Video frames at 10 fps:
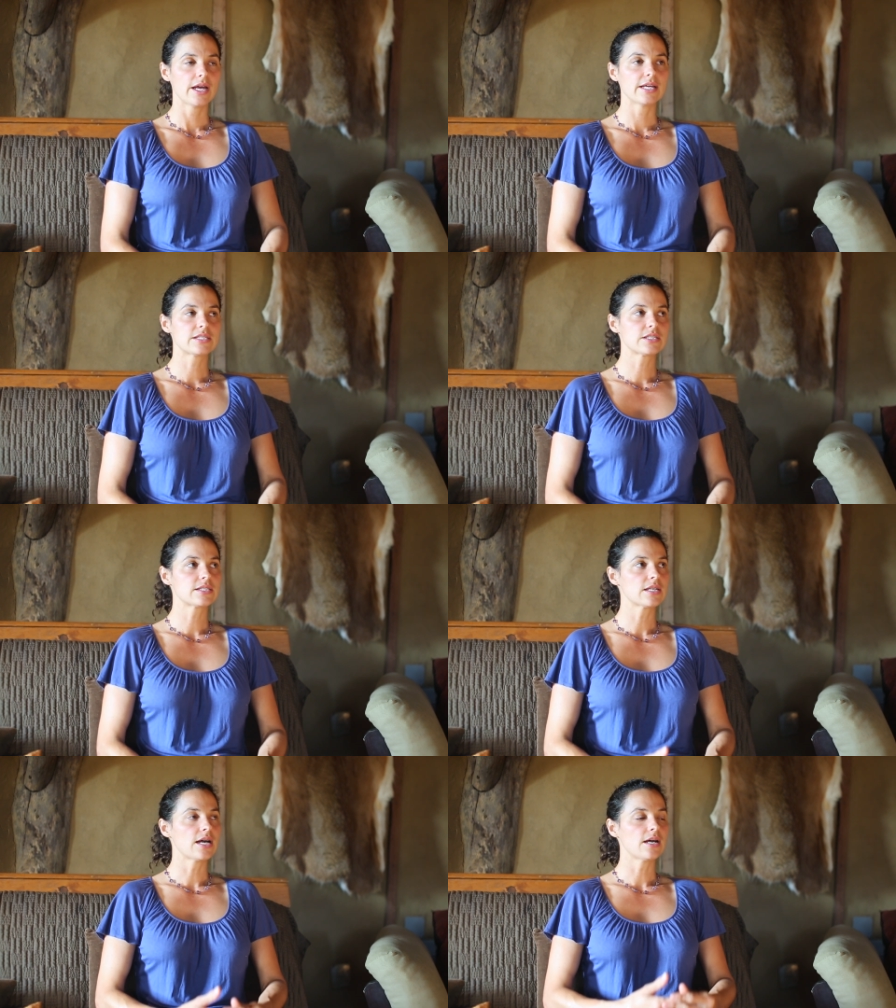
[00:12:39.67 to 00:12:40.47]

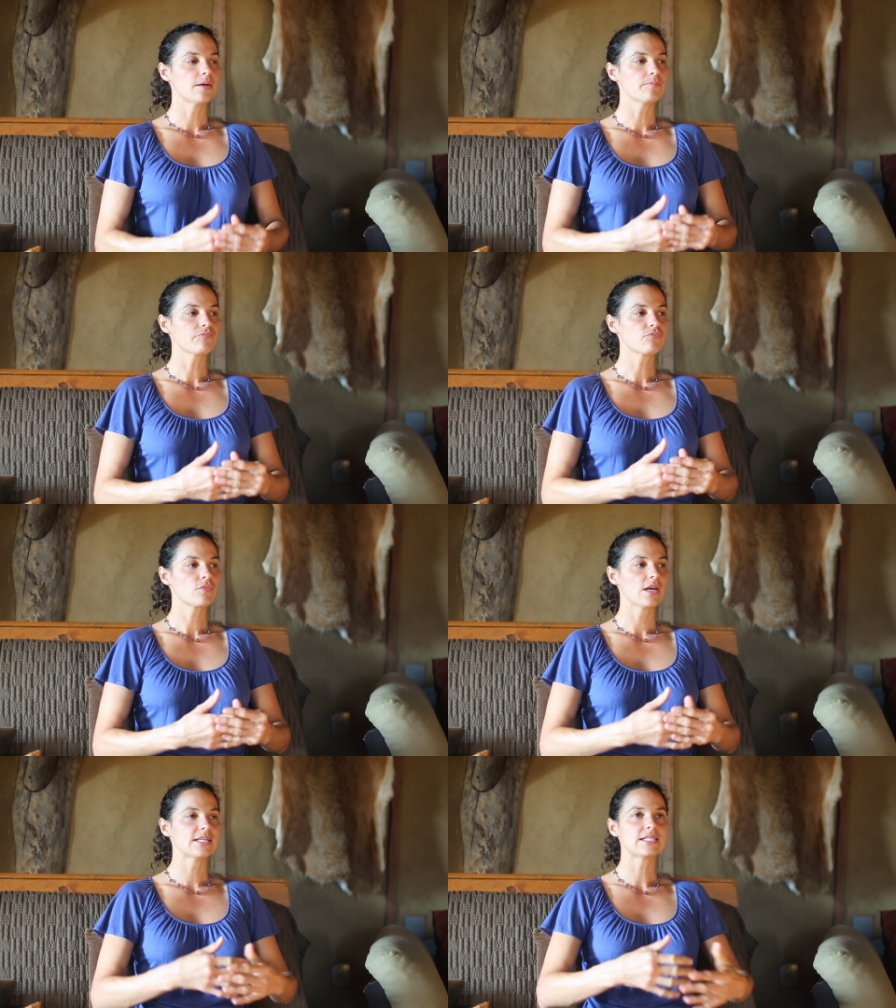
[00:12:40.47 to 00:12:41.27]
It's um,
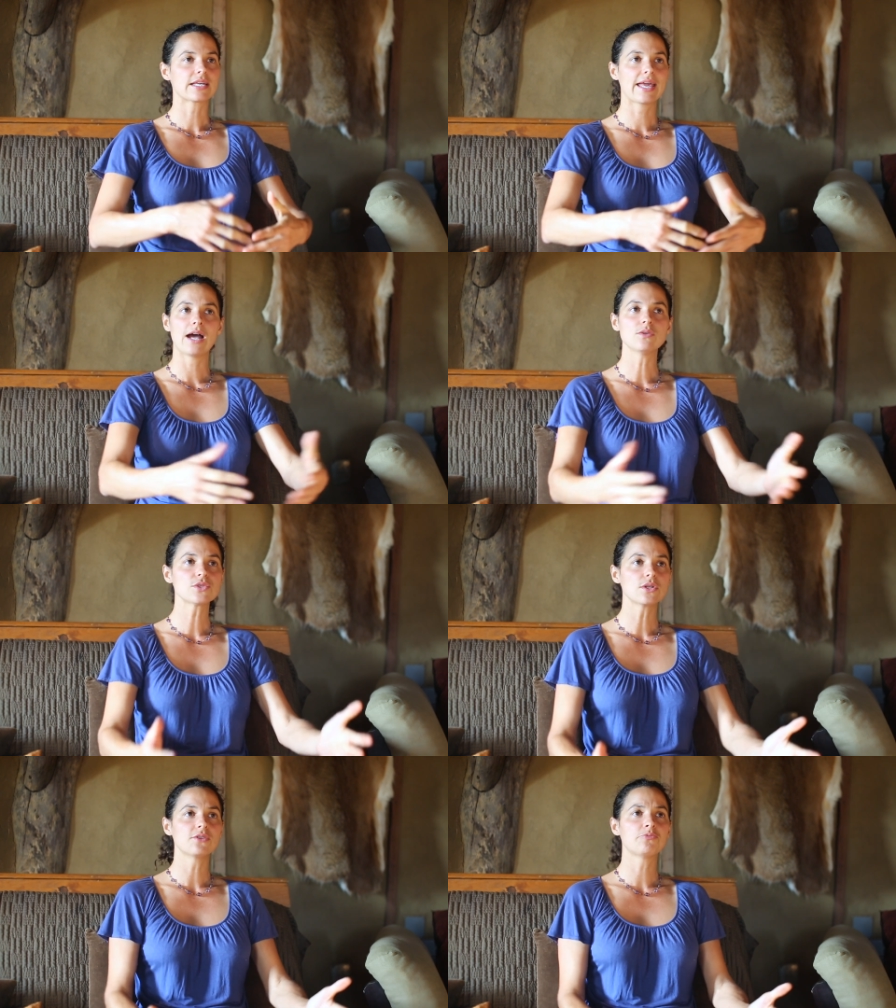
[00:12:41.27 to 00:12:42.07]
it's a
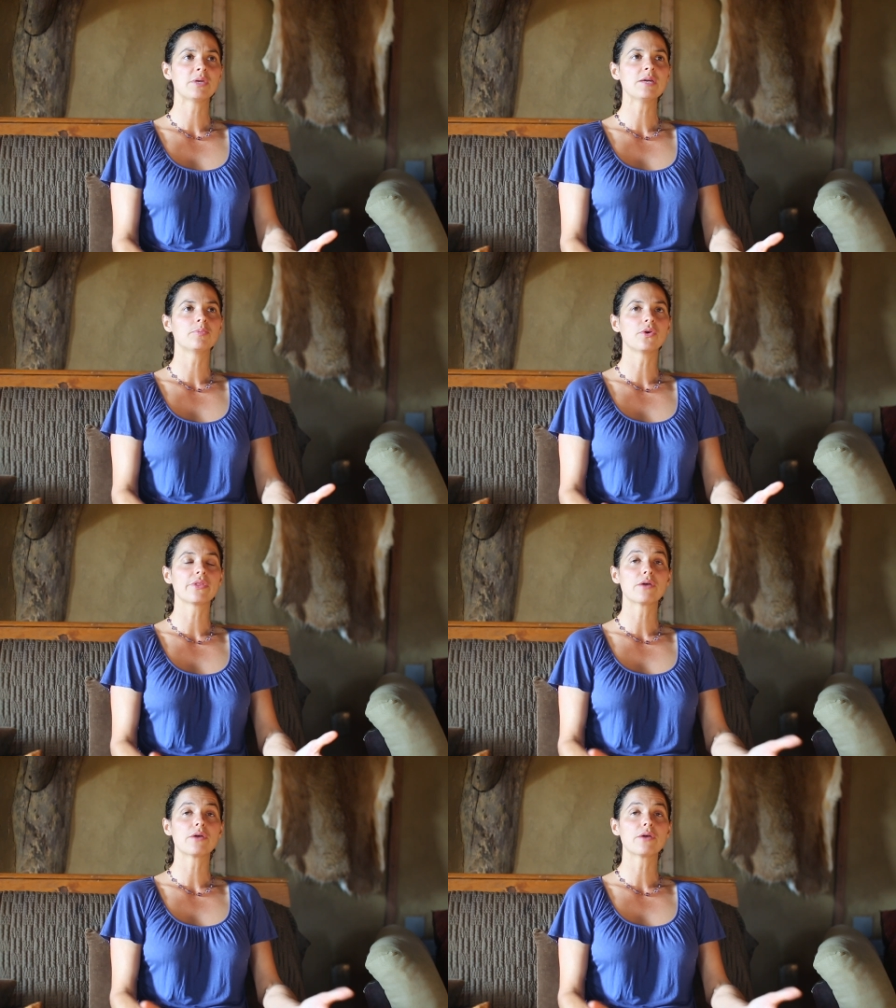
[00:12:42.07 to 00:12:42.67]
council of people